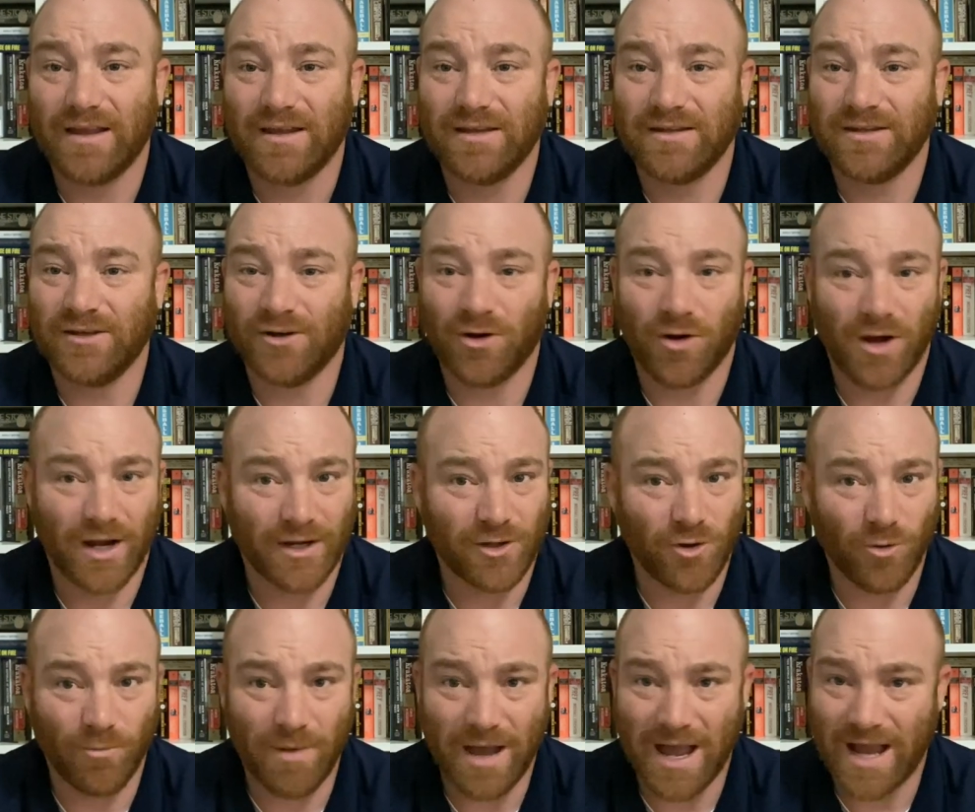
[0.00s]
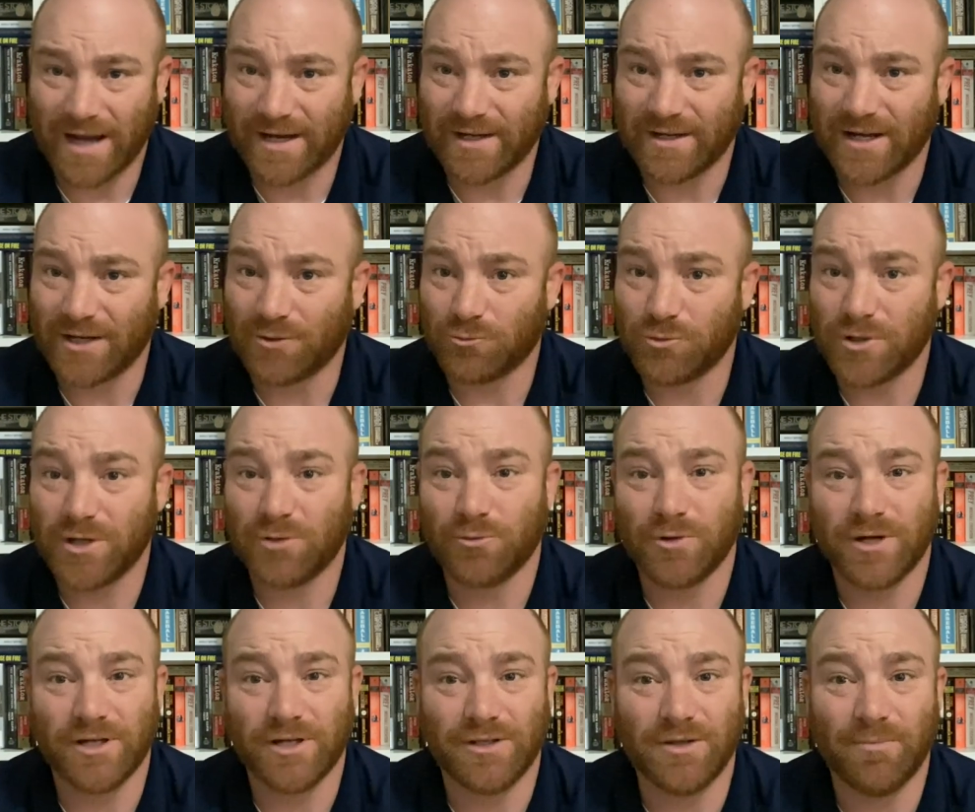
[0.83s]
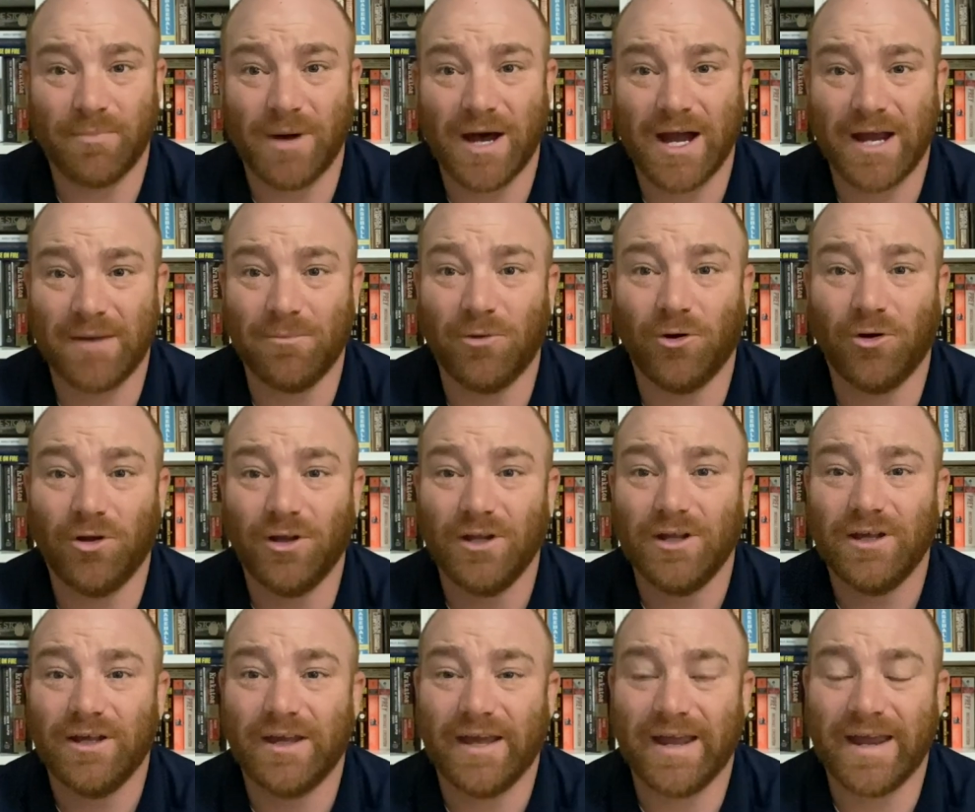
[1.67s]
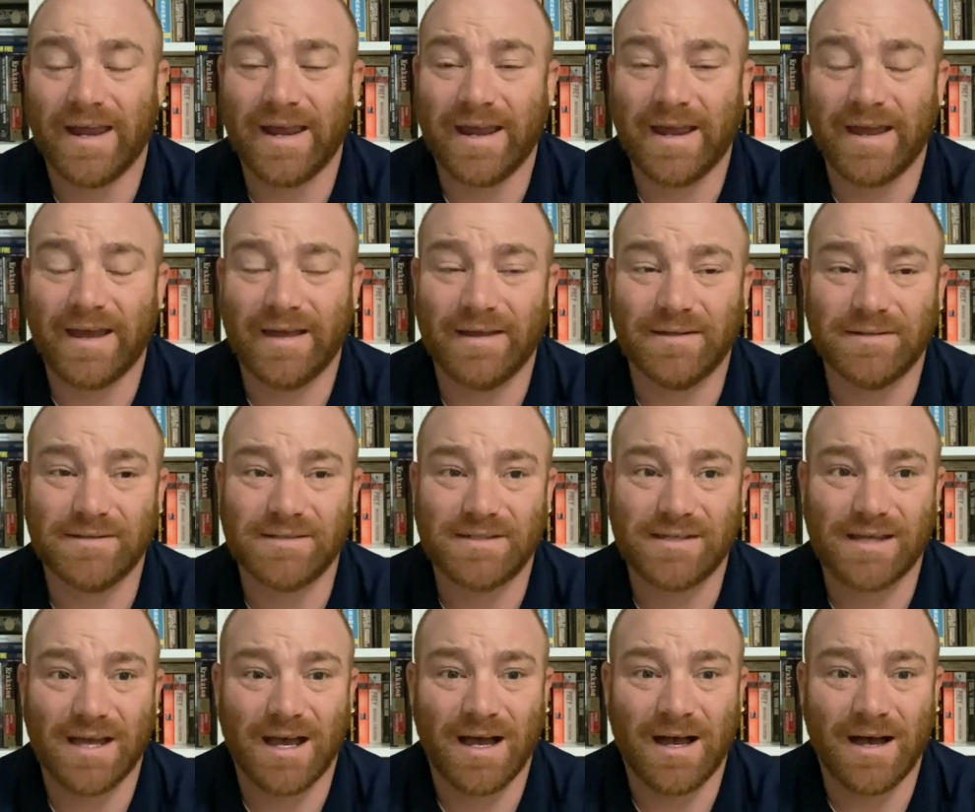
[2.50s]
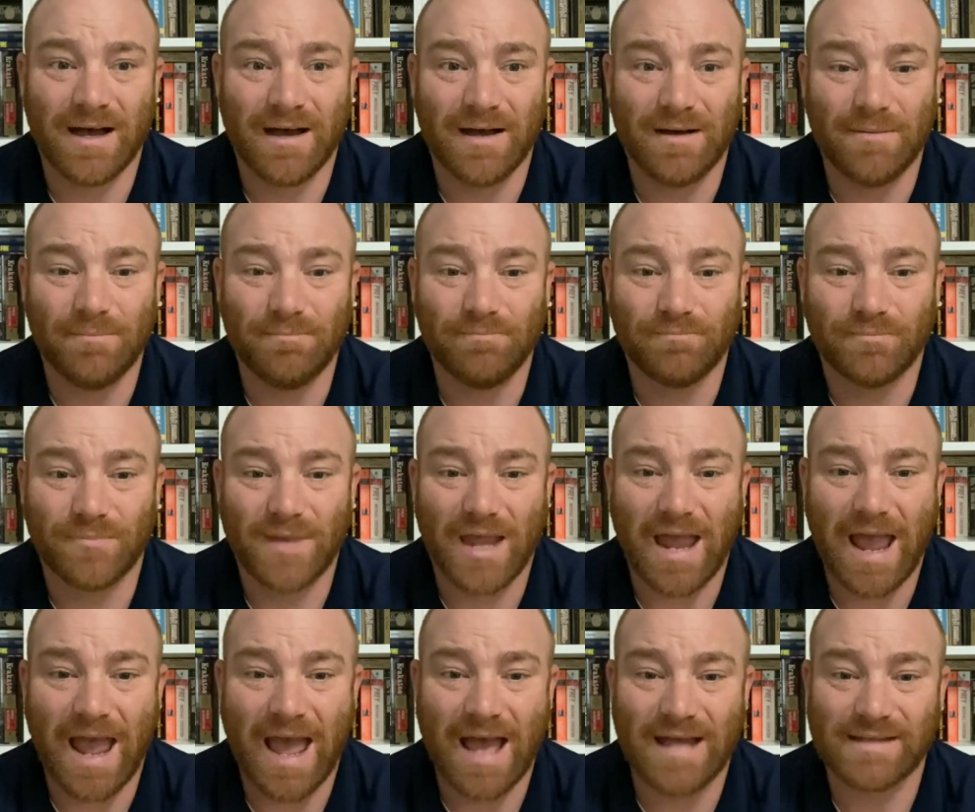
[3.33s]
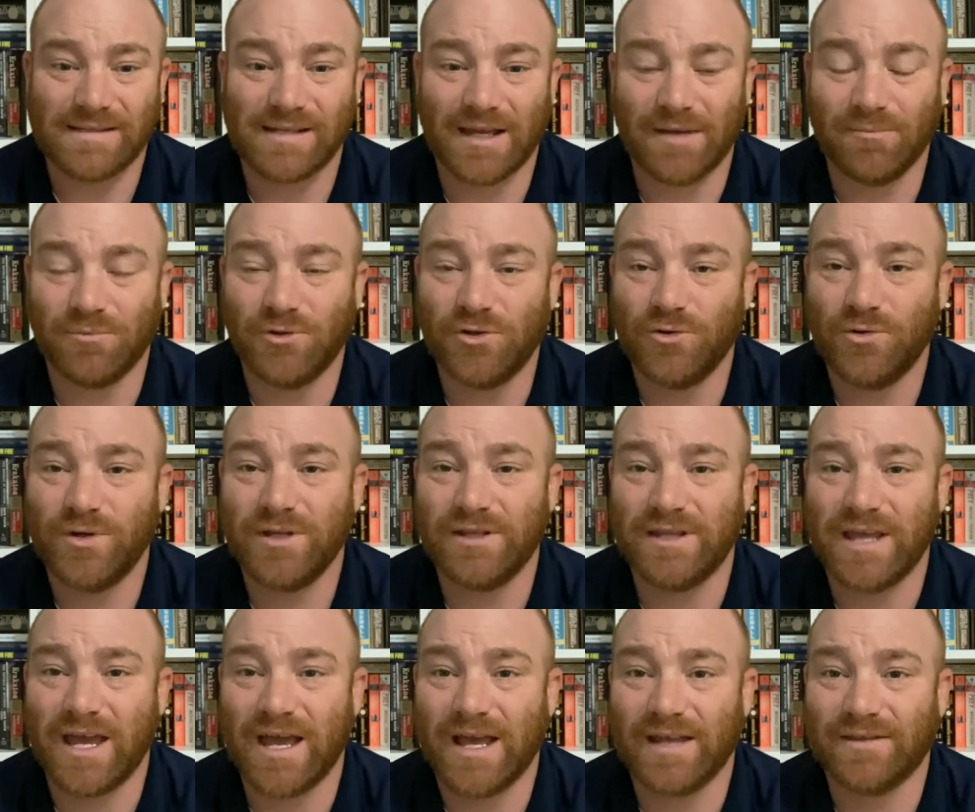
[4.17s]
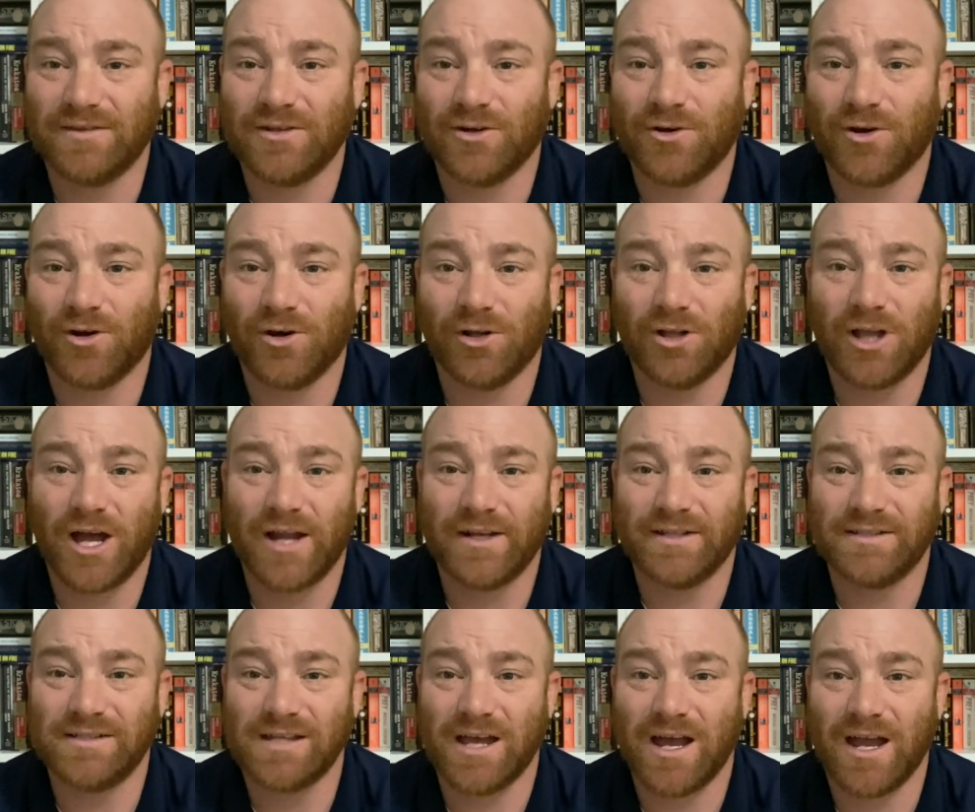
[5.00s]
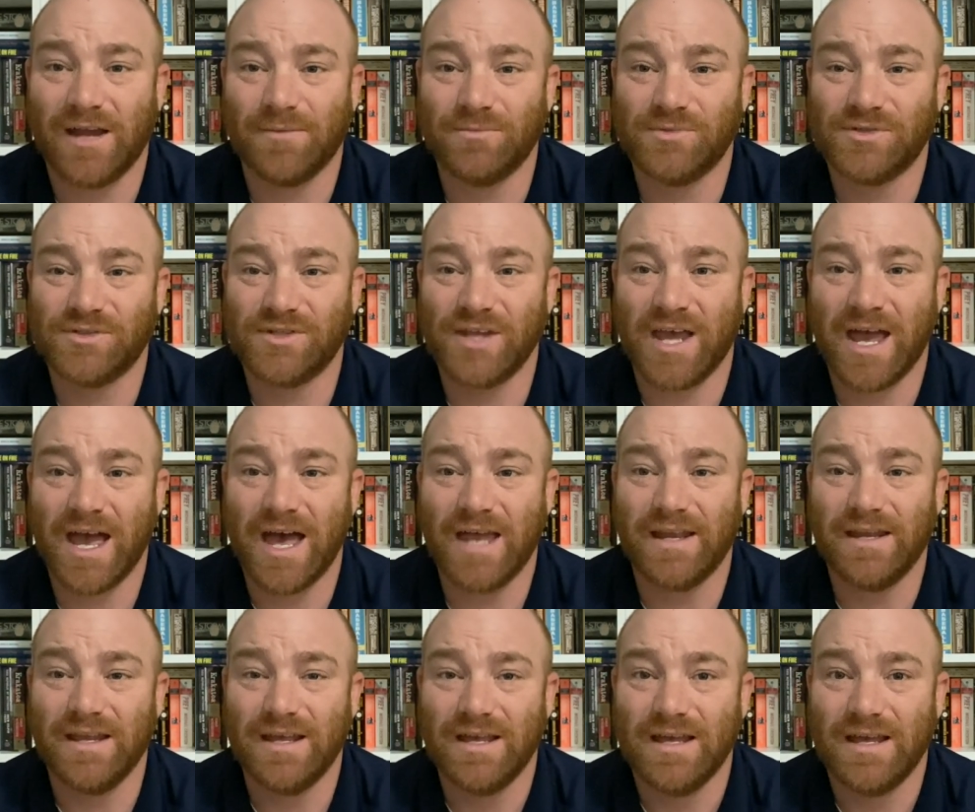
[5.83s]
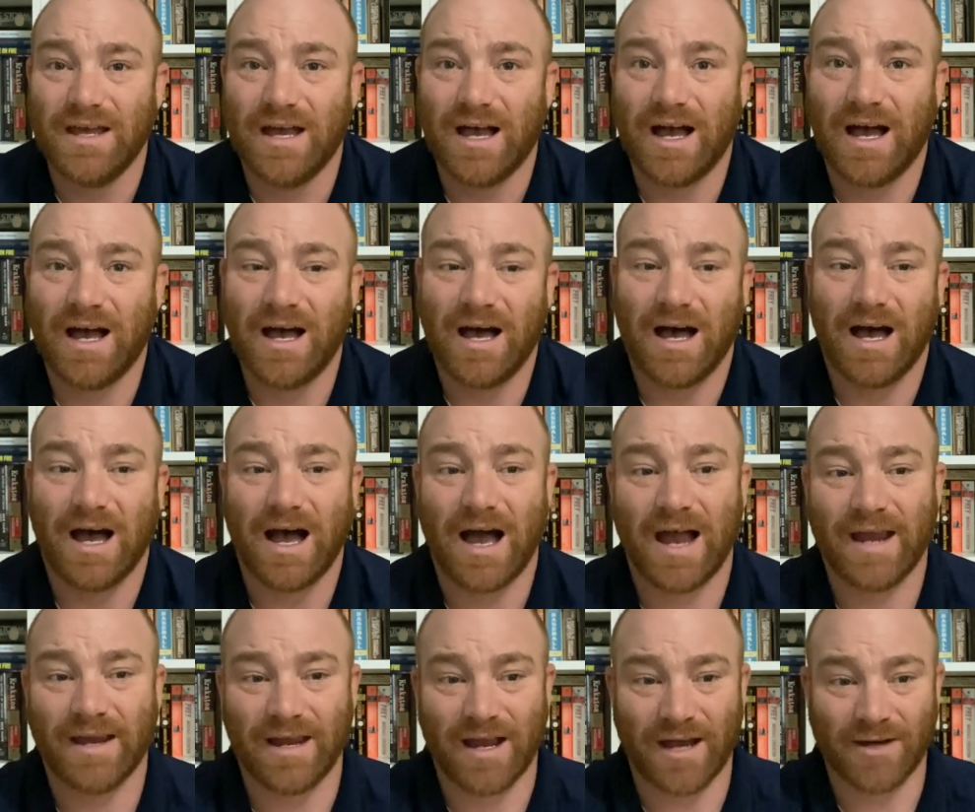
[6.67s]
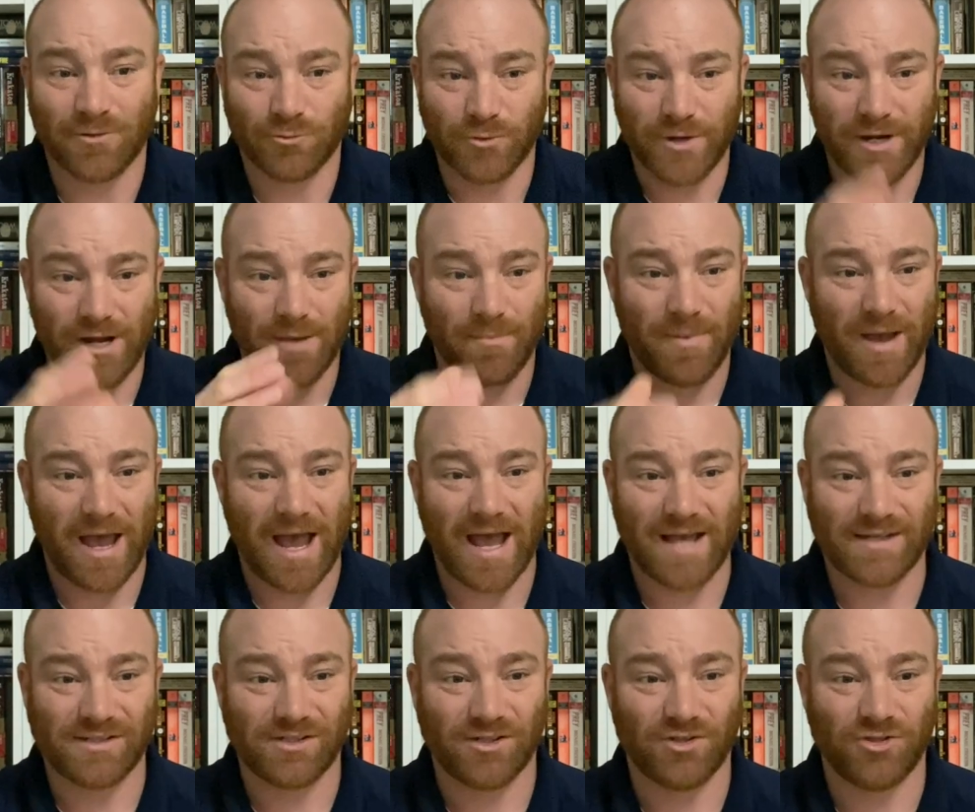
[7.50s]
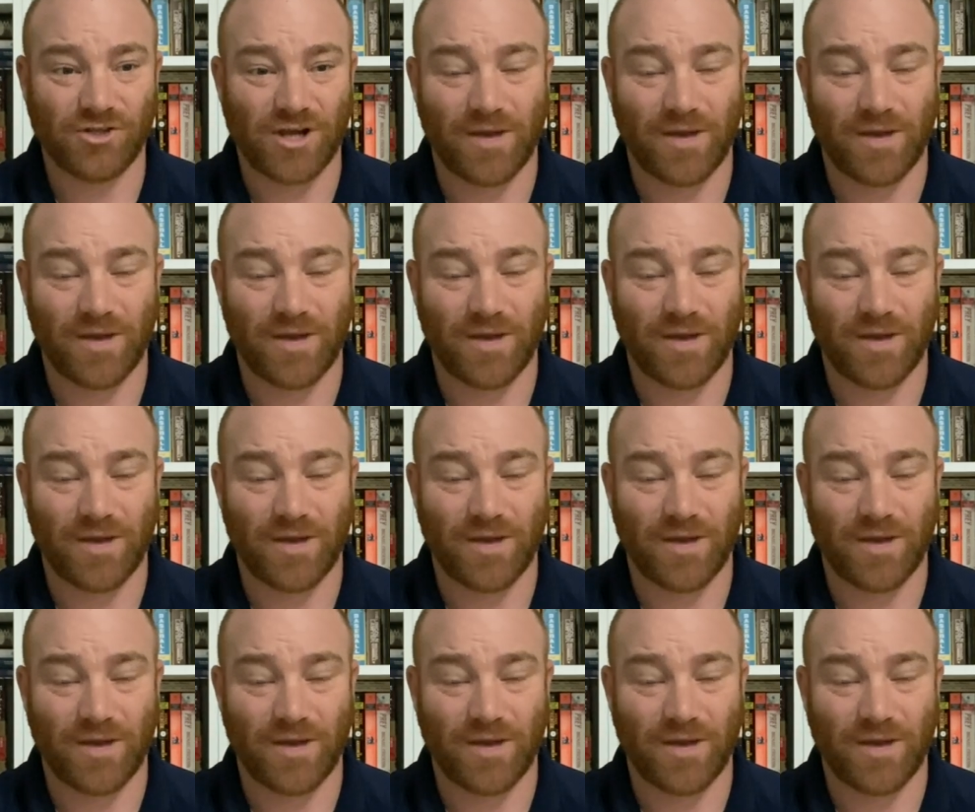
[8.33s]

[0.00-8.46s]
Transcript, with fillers: You know, I go back and I reread the Bible, and um, as I'm doing that, there are a lot of times that uh, I, I read a passage.